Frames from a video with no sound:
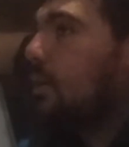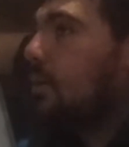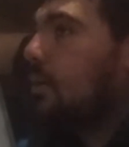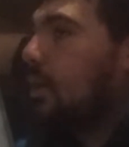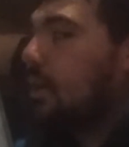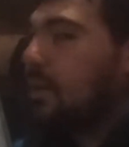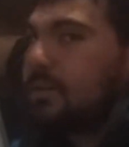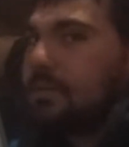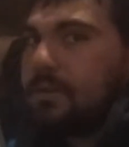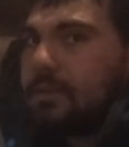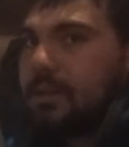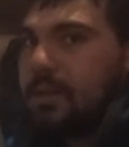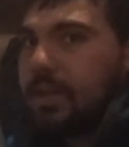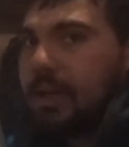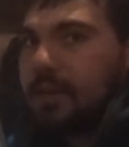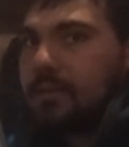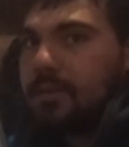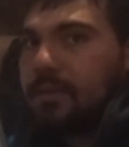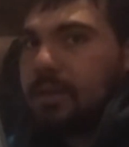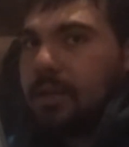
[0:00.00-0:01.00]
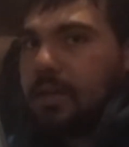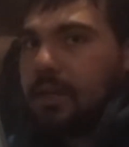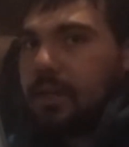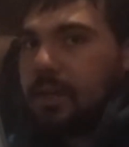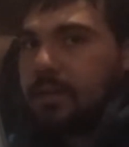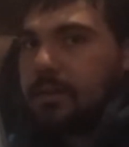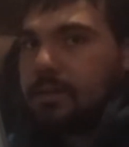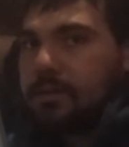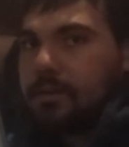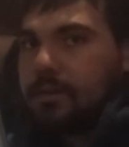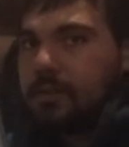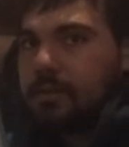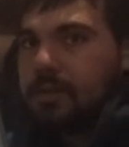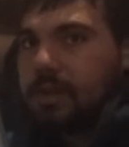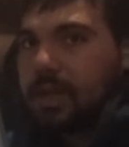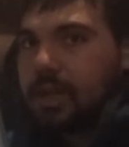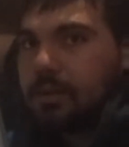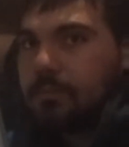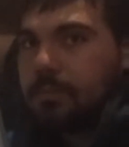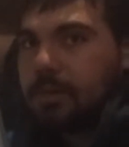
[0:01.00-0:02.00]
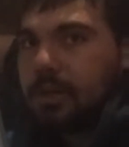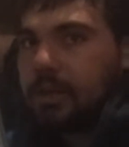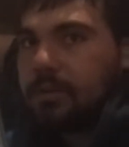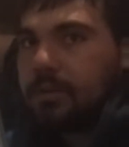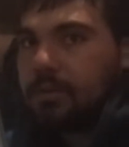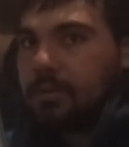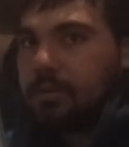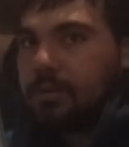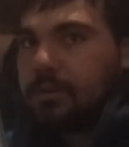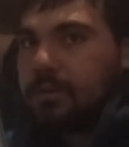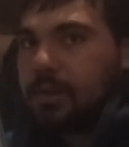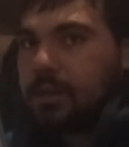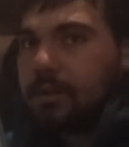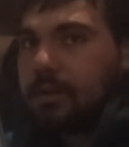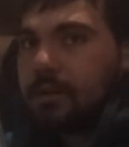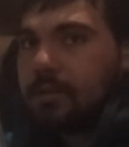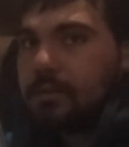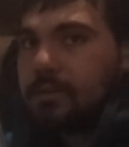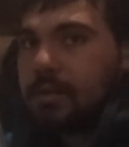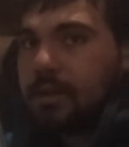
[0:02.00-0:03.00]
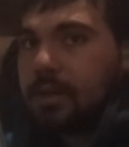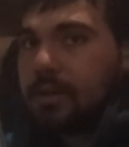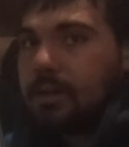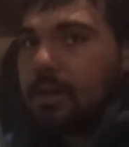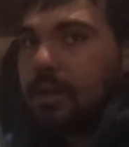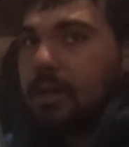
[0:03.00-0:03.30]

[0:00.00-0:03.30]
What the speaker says: It hasn't hit that minute 30 seconds yet,